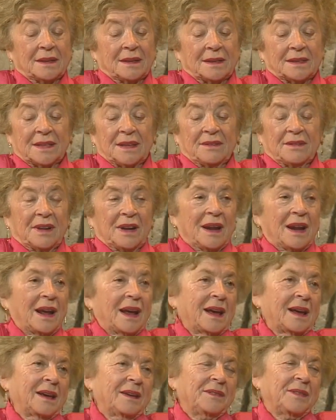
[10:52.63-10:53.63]
He said, well,
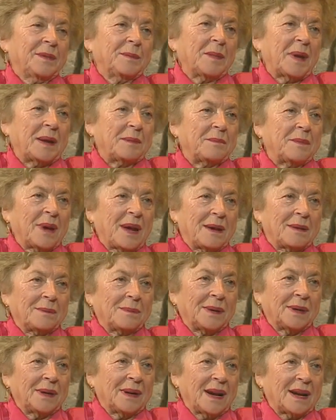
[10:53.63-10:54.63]
I have in my
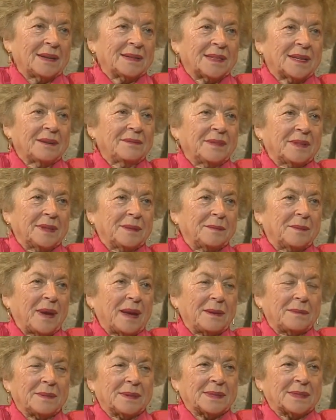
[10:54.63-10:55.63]
Bible, and I say what the
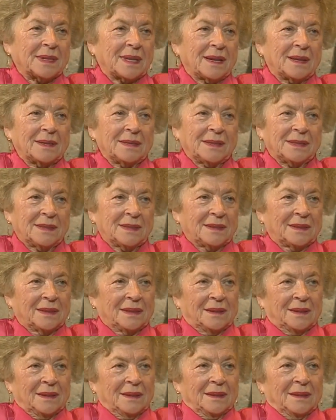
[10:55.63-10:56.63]
Bible says,
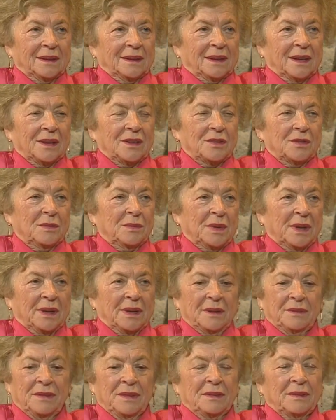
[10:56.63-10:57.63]
and you
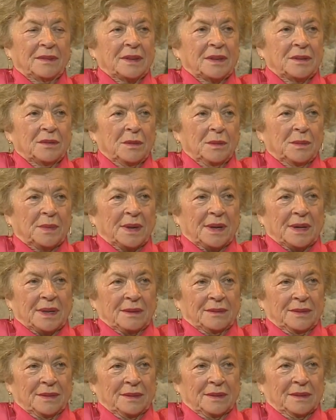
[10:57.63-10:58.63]
believe in what you
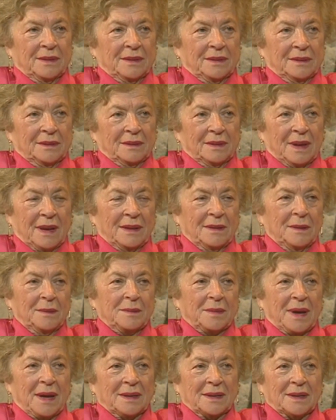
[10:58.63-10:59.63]
believe. I don't
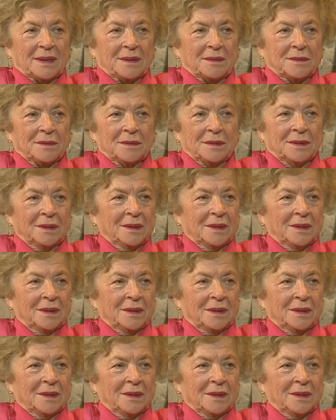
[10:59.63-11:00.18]
bother you.